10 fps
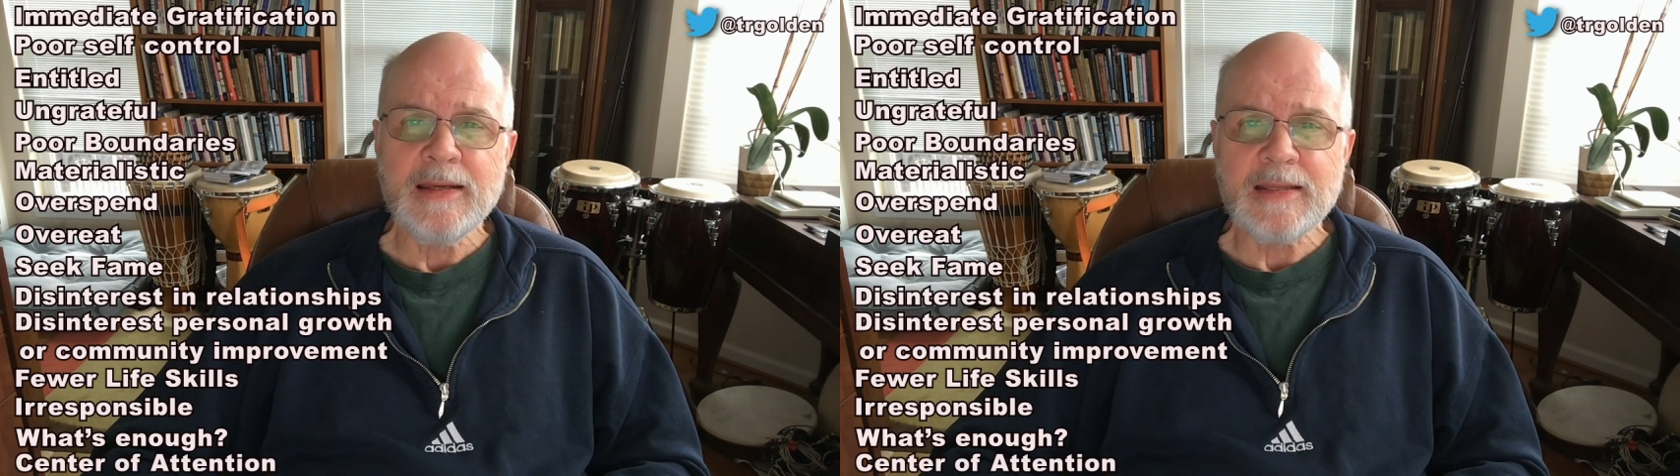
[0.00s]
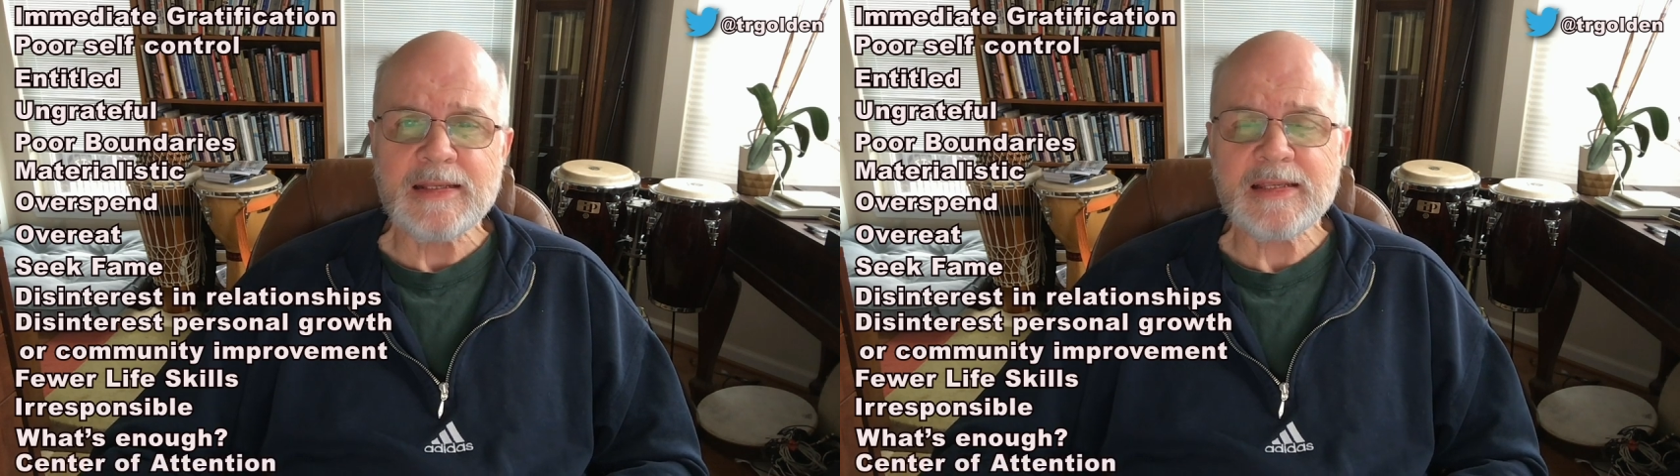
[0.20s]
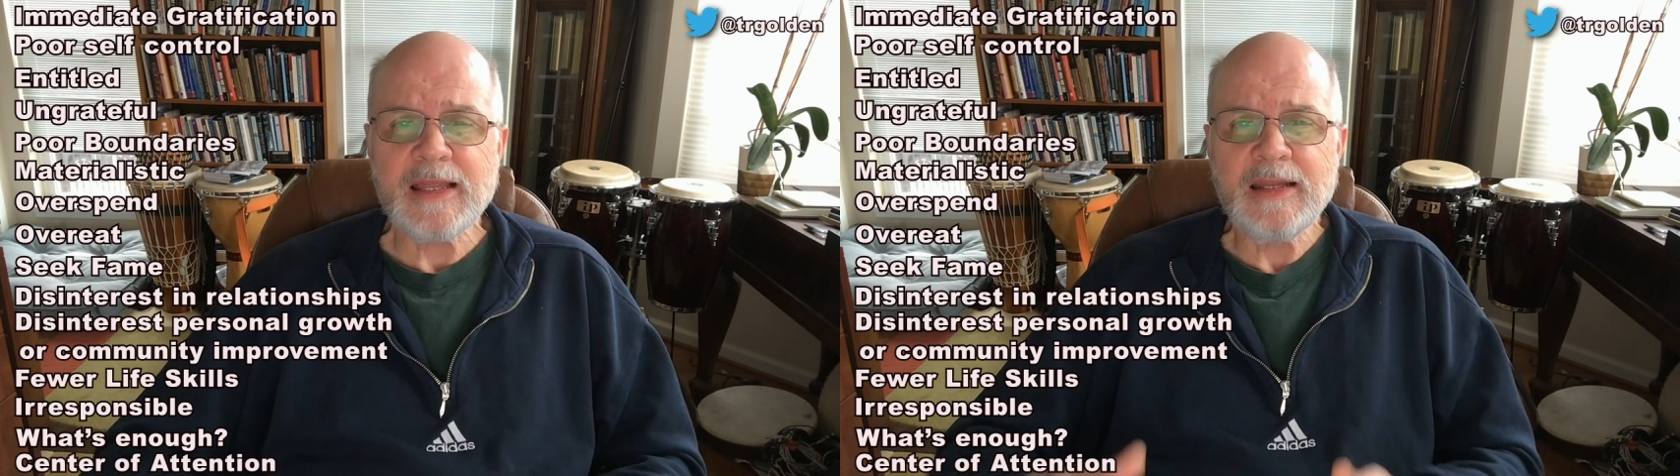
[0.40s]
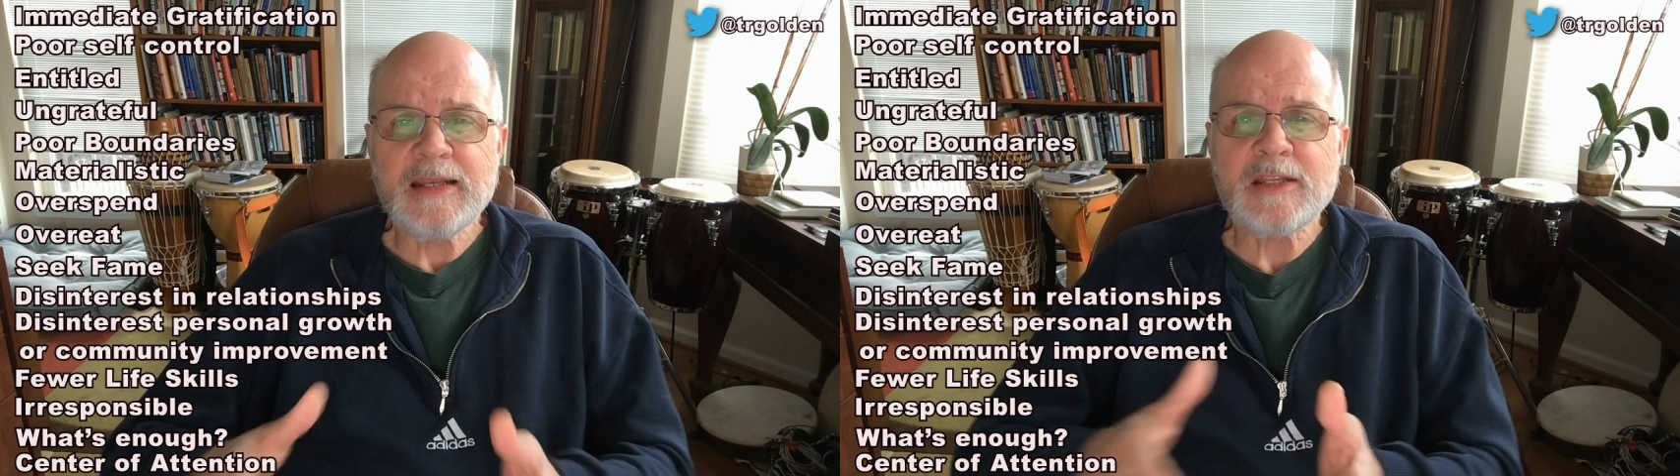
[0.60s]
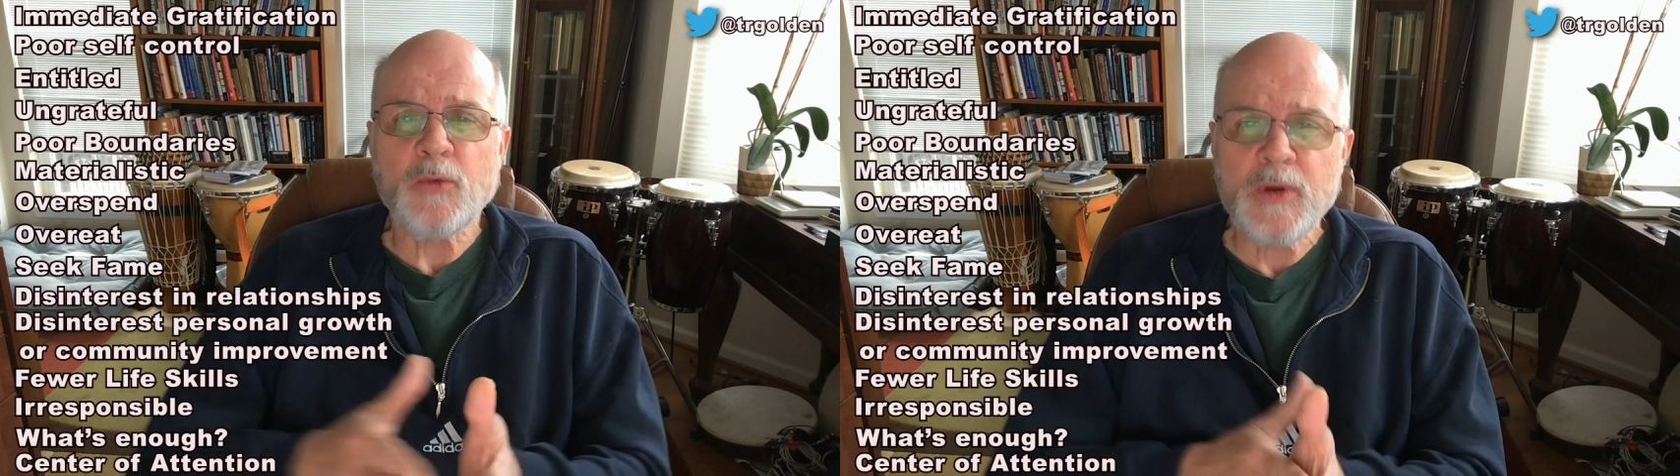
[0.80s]
This is the
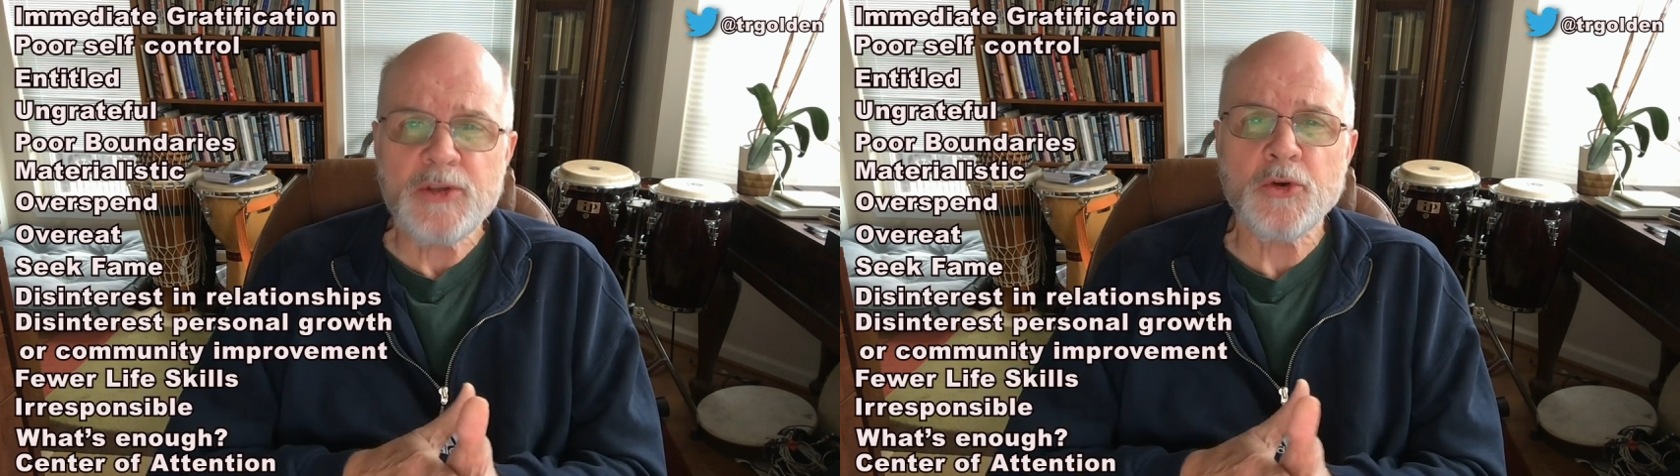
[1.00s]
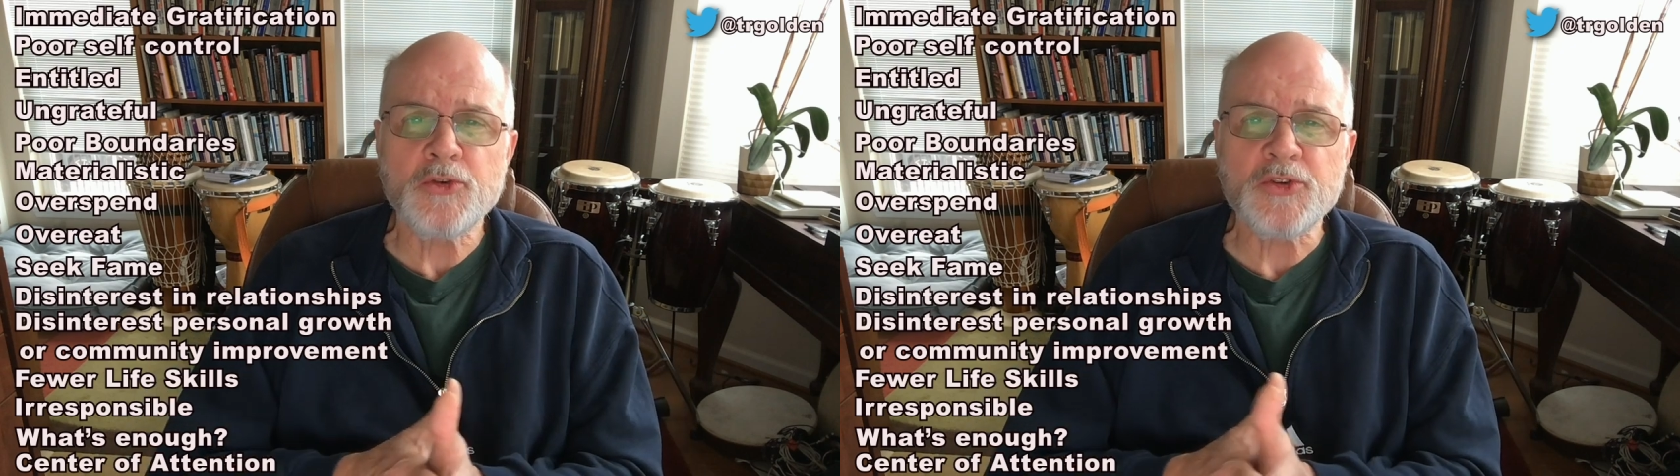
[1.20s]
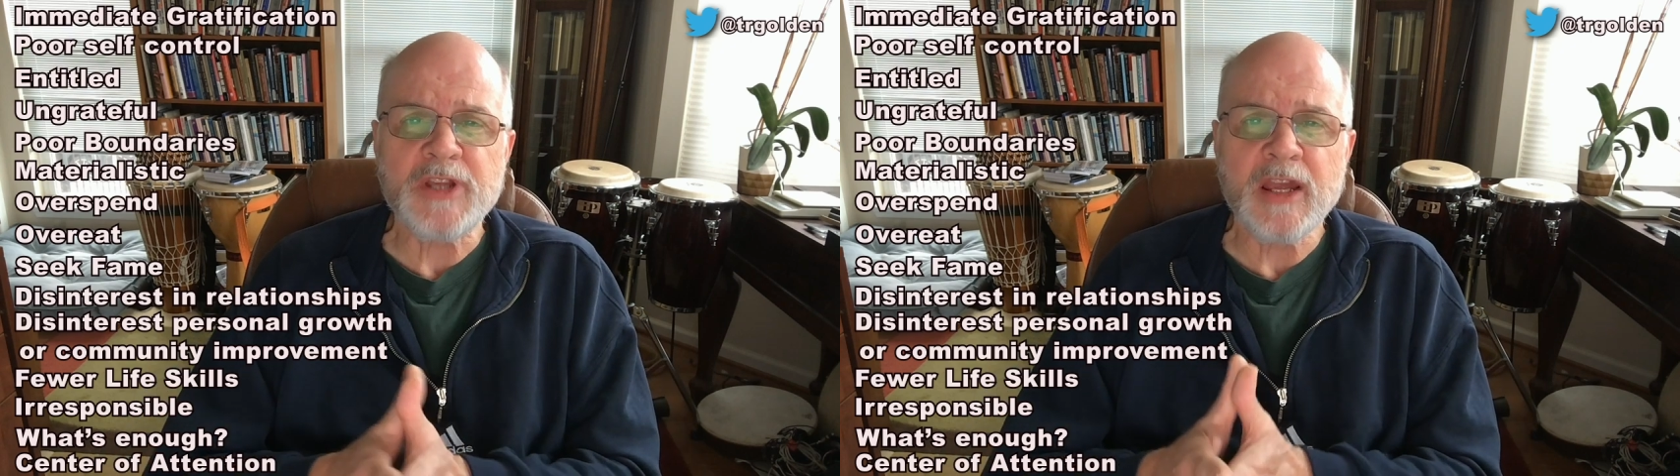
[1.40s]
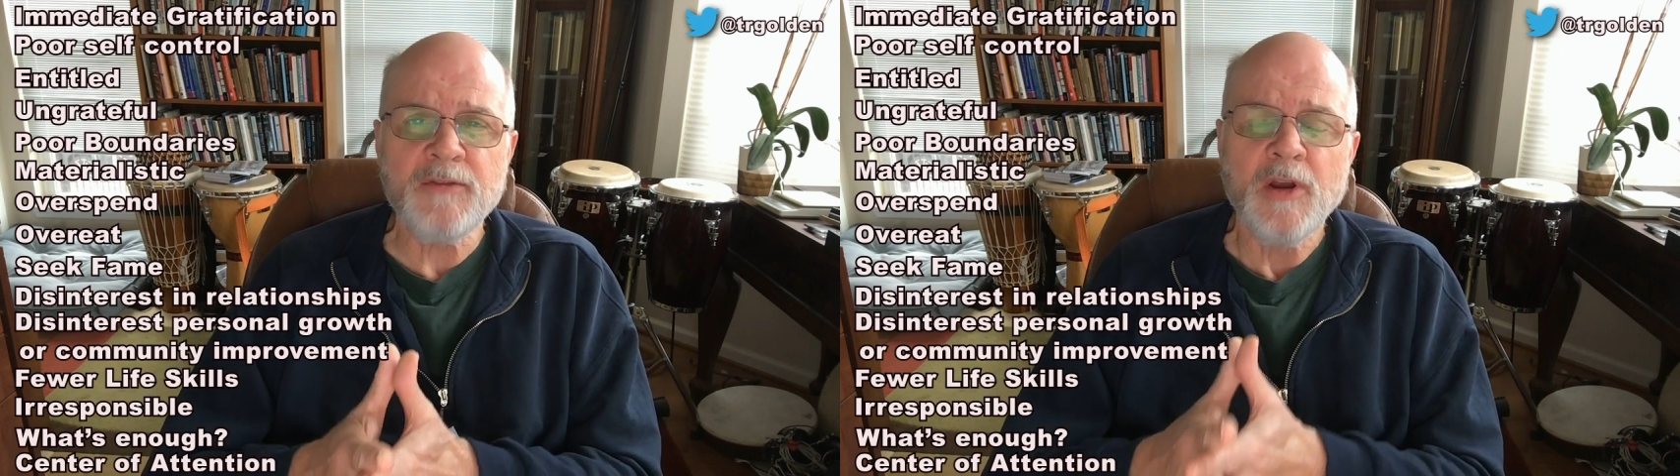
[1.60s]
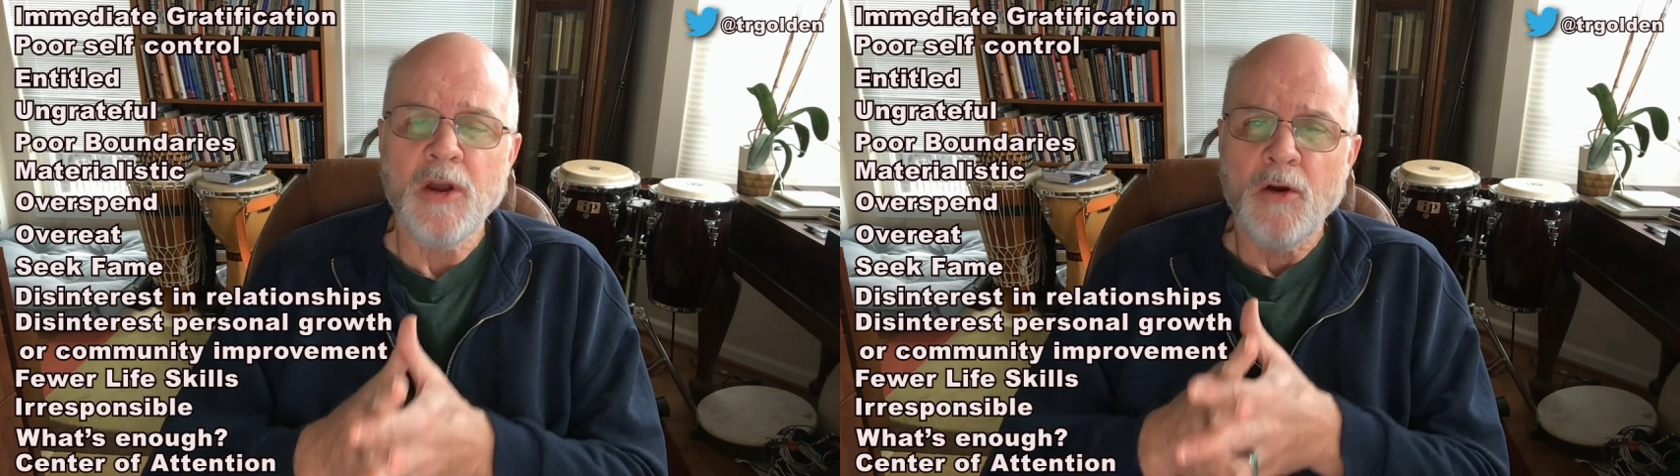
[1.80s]
list the researchers gave